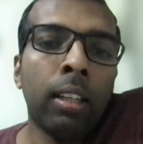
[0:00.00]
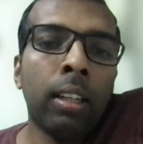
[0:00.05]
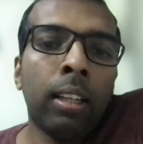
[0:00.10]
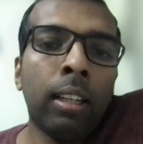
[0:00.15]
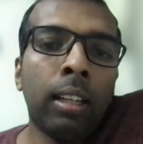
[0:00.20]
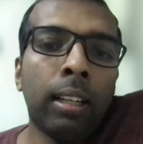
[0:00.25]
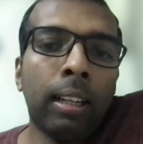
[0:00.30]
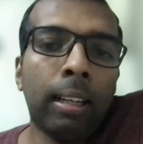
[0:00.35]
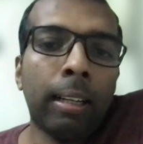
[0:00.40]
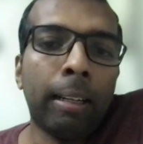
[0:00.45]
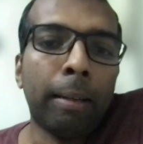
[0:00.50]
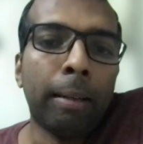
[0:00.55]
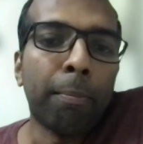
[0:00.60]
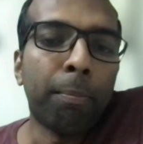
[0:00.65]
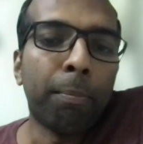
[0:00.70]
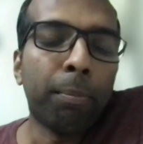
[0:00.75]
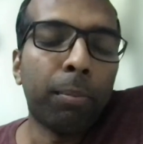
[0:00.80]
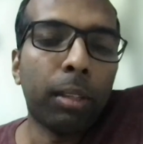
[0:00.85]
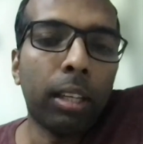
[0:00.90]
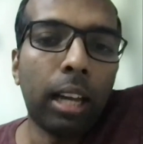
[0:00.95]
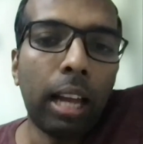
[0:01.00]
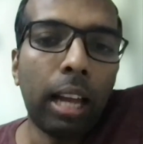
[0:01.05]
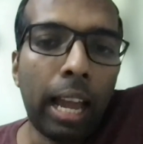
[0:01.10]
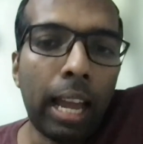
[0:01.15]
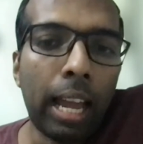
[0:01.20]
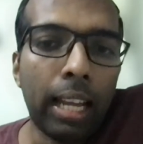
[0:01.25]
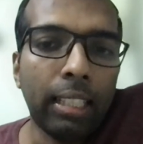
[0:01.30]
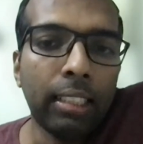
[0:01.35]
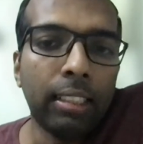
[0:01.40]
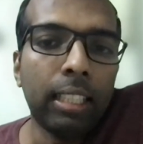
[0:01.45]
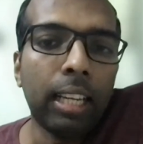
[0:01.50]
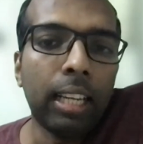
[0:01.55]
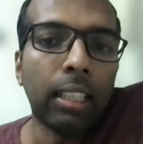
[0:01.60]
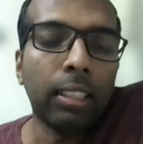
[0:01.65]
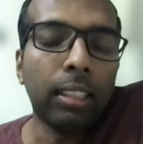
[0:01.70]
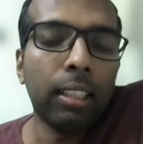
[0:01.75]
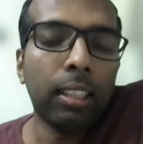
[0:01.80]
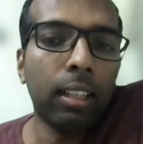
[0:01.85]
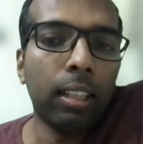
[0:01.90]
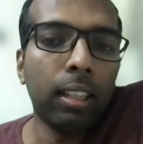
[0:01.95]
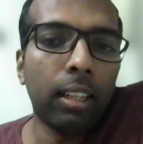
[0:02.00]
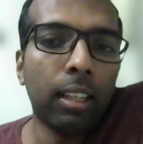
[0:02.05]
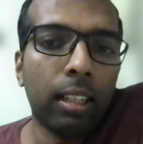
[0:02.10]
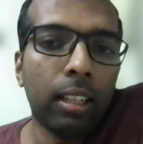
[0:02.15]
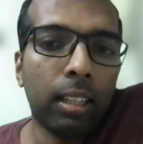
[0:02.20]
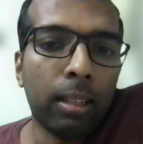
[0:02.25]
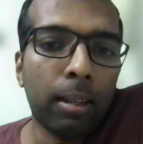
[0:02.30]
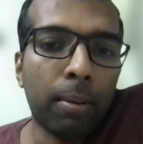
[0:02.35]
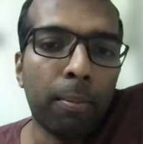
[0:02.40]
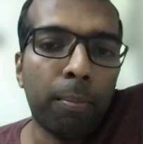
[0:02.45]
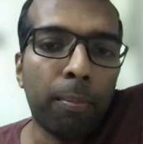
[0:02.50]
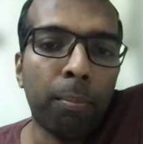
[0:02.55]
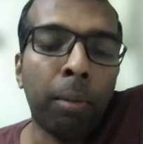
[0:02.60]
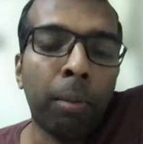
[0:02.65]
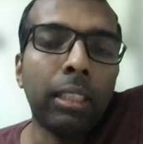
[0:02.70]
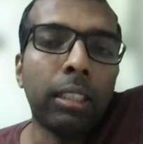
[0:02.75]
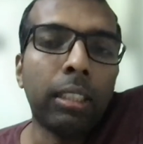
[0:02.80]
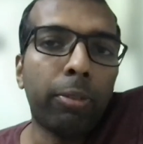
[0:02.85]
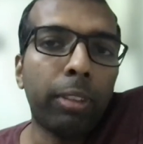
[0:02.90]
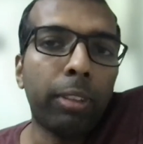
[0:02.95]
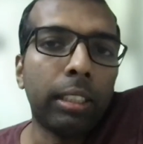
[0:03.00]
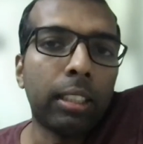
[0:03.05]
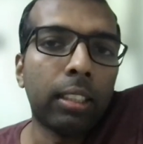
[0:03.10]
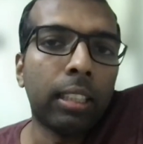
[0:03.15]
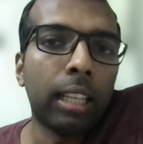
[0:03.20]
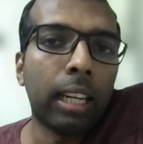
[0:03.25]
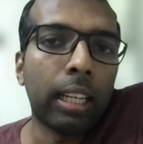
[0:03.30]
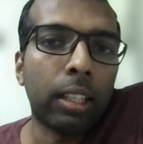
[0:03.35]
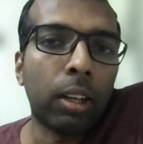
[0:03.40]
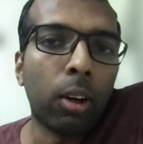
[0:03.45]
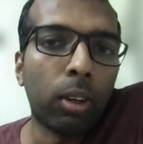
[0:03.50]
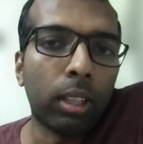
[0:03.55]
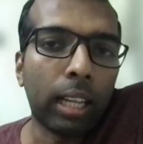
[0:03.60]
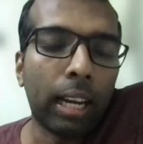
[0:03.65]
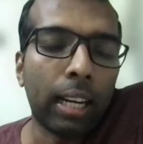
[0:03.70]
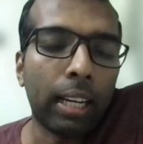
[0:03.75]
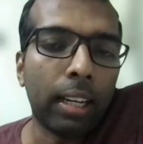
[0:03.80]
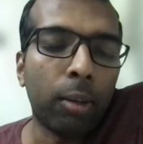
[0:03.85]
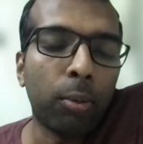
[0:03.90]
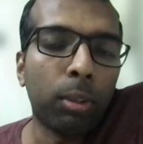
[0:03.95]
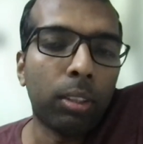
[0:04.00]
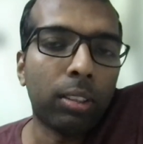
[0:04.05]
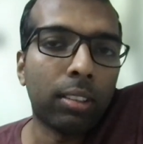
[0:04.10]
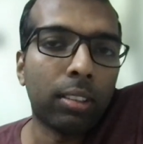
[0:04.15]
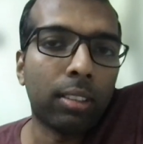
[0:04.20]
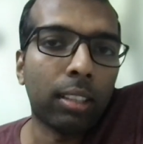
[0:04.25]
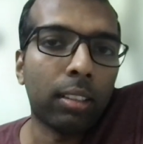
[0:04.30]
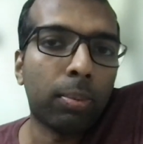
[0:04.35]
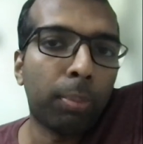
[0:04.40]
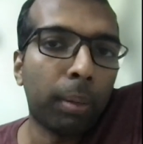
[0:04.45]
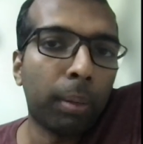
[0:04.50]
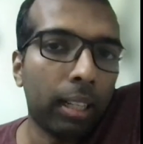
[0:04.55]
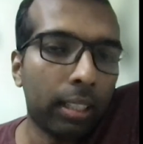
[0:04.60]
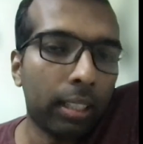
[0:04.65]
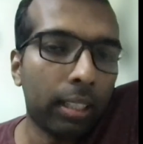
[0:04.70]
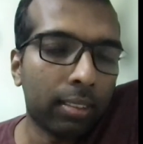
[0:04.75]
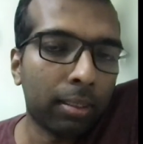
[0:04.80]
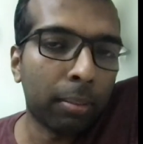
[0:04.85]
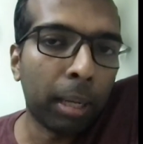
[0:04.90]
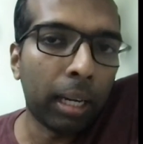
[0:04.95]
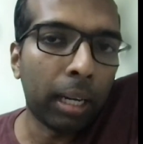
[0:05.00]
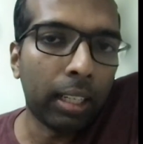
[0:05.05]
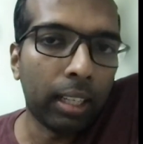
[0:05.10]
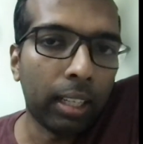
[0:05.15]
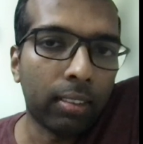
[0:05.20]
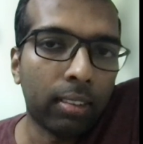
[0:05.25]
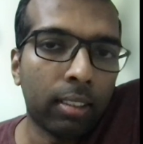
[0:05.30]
And the other major feature that got added was the suspend semantics.